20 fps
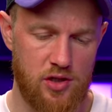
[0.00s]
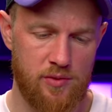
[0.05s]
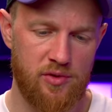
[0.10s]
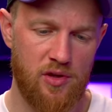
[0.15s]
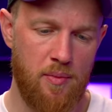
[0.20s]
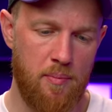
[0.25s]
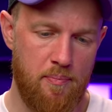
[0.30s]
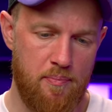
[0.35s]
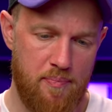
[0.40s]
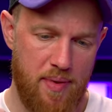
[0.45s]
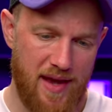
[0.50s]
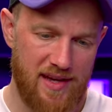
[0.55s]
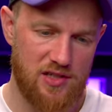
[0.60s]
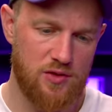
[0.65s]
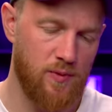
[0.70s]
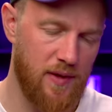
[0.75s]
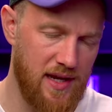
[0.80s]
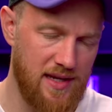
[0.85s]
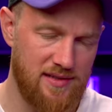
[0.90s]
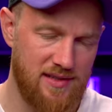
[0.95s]
You know, one of the
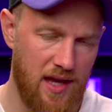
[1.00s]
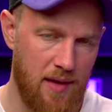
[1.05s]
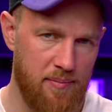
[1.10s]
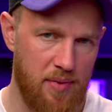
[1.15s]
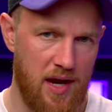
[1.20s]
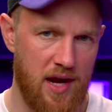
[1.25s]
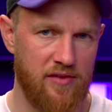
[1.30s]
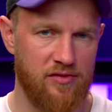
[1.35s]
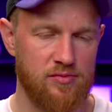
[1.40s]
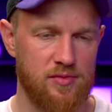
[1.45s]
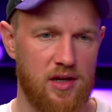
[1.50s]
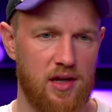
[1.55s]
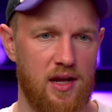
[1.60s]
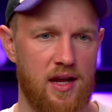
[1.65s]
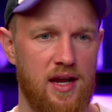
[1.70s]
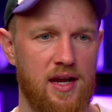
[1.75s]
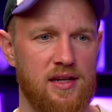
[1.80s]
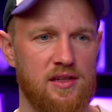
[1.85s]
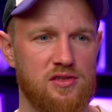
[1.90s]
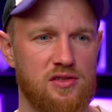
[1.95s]
best ways to get buy-in from a
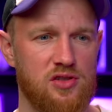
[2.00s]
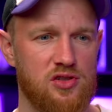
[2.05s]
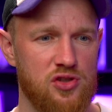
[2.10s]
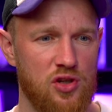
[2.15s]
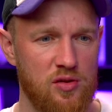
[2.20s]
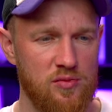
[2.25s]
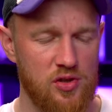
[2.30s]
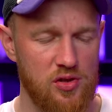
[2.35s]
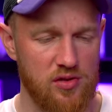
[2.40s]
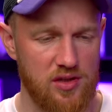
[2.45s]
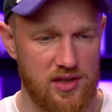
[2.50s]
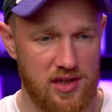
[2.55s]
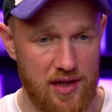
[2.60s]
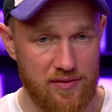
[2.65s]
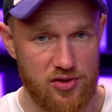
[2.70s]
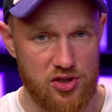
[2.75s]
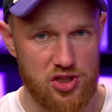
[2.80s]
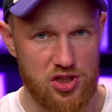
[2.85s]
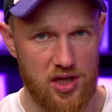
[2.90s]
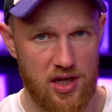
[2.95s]
client is to show them that you
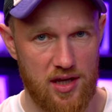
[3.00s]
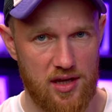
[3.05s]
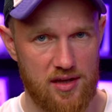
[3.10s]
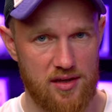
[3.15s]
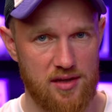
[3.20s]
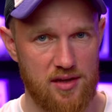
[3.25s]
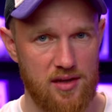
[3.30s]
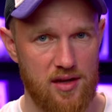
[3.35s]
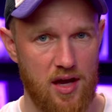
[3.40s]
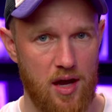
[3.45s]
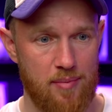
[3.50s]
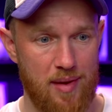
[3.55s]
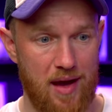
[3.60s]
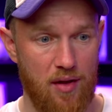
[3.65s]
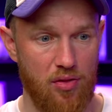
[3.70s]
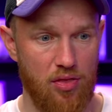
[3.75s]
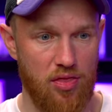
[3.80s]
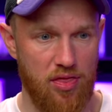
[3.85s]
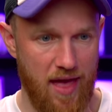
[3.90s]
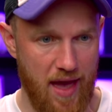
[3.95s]
give a shit
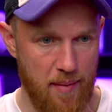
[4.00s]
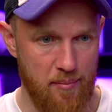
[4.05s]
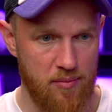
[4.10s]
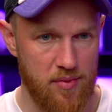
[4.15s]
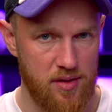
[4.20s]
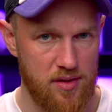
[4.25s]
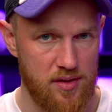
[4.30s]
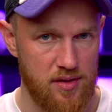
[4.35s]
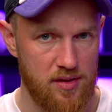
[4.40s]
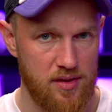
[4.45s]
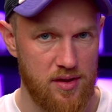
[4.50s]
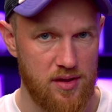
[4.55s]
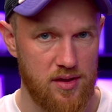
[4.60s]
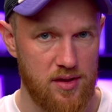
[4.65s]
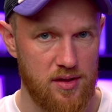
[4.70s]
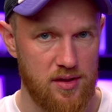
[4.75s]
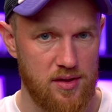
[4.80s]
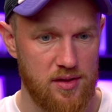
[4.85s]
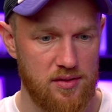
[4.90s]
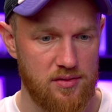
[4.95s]
about them.
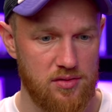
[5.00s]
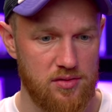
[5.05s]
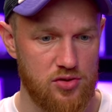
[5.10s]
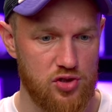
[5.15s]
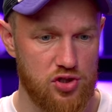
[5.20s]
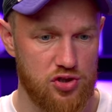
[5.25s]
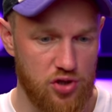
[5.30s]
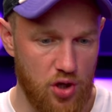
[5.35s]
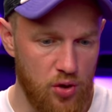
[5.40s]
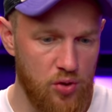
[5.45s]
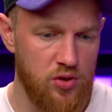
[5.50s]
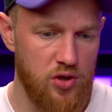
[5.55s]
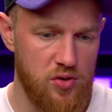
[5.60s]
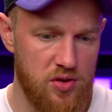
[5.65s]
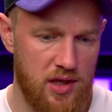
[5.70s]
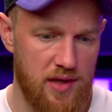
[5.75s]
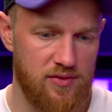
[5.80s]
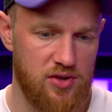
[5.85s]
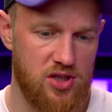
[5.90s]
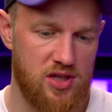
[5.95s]
Show that
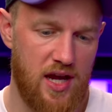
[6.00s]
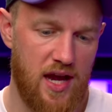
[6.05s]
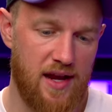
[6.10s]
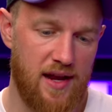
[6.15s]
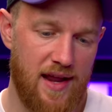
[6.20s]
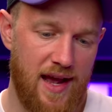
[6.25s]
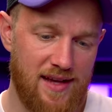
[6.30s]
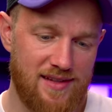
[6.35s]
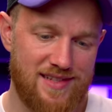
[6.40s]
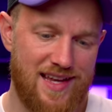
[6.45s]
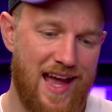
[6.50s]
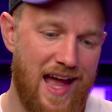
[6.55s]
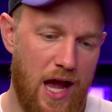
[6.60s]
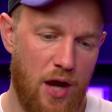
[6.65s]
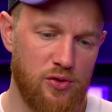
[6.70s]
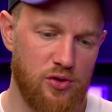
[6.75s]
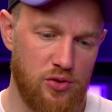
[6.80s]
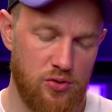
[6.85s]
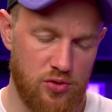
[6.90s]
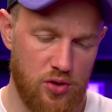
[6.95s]
you give a shit. And that's
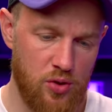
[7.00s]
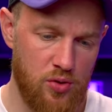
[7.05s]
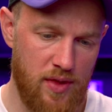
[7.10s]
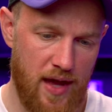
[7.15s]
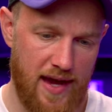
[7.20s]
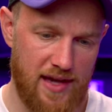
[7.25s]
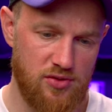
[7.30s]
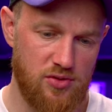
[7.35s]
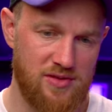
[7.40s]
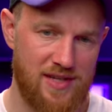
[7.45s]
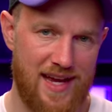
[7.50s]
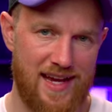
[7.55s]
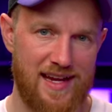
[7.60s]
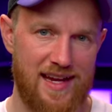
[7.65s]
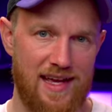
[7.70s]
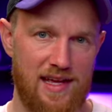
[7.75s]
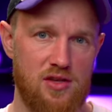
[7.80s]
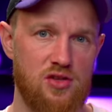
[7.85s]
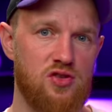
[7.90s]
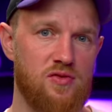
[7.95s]
how you do that, is you take an
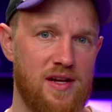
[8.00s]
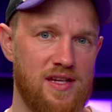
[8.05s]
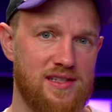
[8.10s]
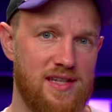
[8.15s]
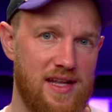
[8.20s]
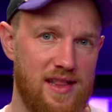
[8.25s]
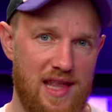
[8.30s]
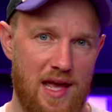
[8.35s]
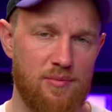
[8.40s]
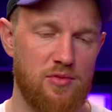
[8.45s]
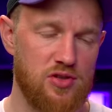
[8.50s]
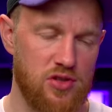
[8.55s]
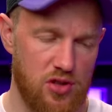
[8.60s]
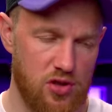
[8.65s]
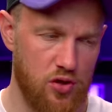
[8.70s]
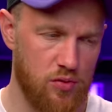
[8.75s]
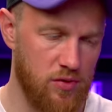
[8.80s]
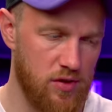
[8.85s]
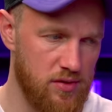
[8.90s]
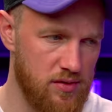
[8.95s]
interest in them as a
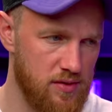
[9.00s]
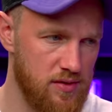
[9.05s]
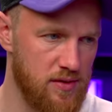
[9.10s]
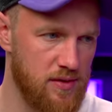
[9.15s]
human.